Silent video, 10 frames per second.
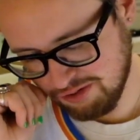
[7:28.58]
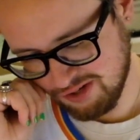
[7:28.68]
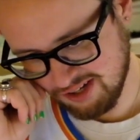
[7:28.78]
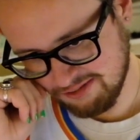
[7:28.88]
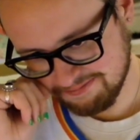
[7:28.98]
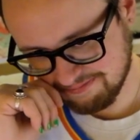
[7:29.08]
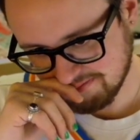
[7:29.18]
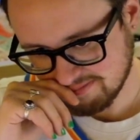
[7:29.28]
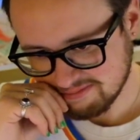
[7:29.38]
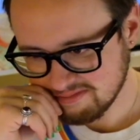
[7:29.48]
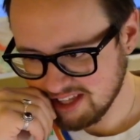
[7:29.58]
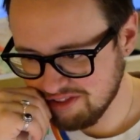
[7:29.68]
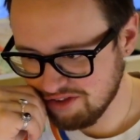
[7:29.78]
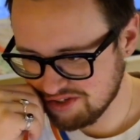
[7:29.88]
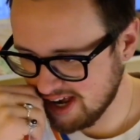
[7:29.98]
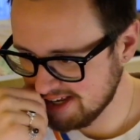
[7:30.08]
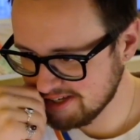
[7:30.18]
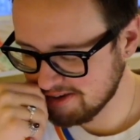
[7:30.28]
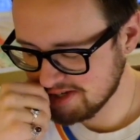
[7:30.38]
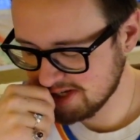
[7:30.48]
of Luka in those
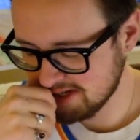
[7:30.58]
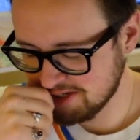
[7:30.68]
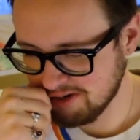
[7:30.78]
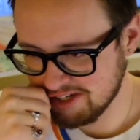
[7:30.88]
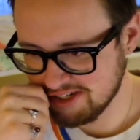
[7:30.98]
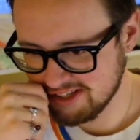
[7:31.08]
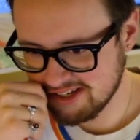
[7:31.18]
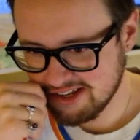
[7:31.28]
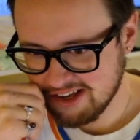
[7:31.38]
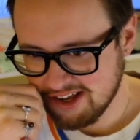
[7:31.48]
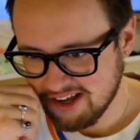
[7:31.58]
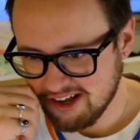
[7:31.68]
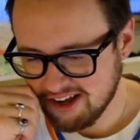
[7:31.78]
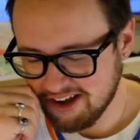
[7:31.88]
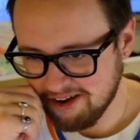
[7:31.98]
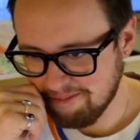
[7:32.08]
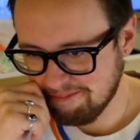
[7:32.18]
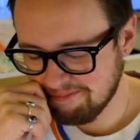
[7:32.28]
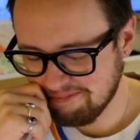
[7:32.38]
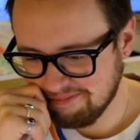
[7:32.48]
ISO situations.
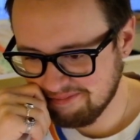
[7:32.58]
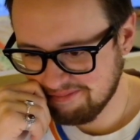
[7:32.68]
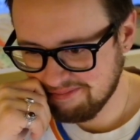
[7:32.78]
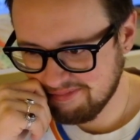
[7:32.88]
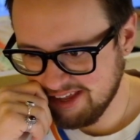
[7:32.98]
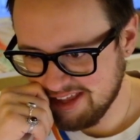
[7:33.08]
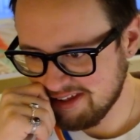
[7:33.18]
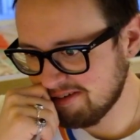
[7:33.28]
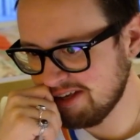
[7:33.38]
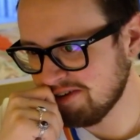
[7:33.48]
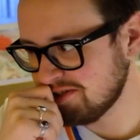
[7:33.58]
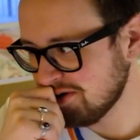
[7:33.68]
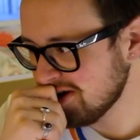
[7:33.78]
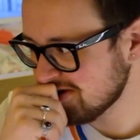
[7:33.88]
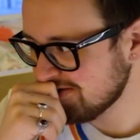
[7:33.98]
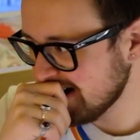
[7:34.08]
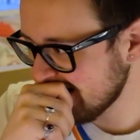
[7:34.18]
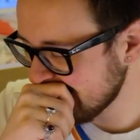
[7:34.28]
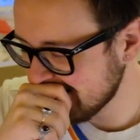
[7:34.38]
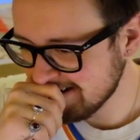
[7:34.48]
And then, Dort's
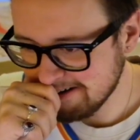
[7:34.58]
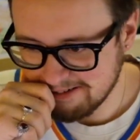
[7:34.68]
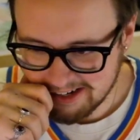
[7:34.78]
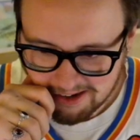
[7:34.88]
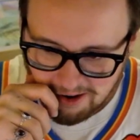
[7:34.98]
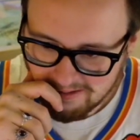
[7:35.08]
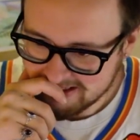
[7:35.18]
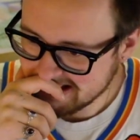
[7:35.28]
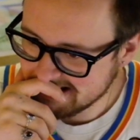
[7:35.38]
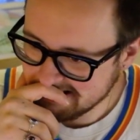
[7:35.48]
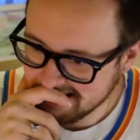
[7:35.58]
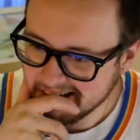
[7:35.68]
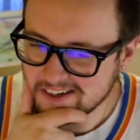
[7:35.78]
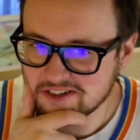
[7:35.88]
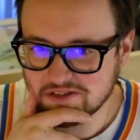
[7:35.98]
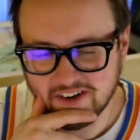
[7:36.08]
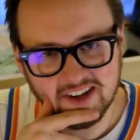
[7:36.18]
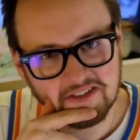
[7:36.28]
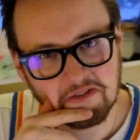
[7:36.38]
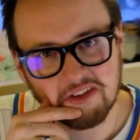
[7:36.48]
fighting over the screen,
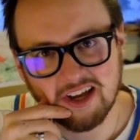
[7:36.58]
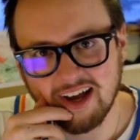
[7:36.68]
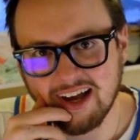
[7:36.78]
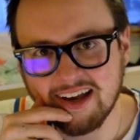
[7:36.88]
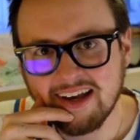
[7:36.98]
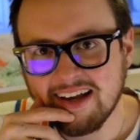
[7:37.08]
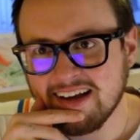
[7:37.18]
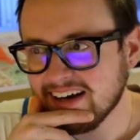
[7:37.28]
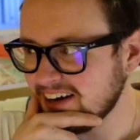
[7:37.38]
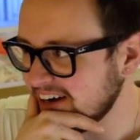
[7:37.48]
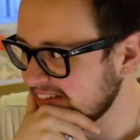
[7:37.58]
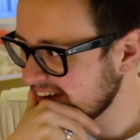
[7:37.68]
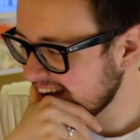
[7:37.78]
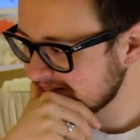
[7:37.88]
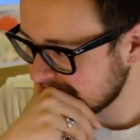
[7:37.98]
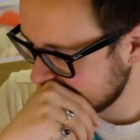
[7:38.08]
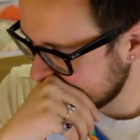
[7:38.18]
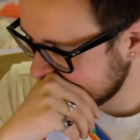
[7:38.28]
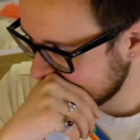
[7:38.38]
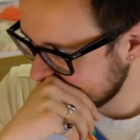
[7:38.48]
fighting through the guy.
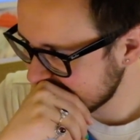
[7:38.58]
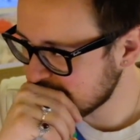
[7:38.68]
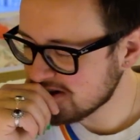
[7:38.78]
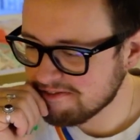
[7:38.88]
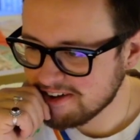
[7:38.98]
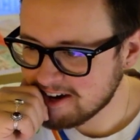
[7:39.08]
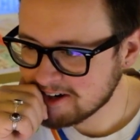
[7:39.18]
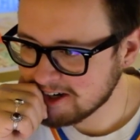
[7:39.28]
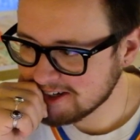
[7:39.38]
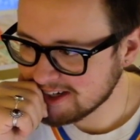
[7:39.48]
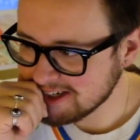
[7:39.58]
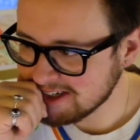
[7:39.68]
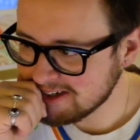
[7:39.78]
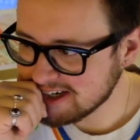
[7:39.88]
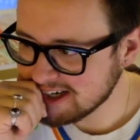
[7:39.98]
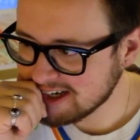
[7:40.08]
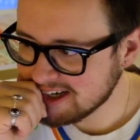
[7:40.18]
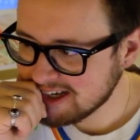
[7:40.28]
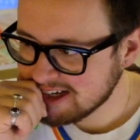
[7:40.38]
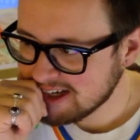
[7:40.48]
There was a foul called on Luka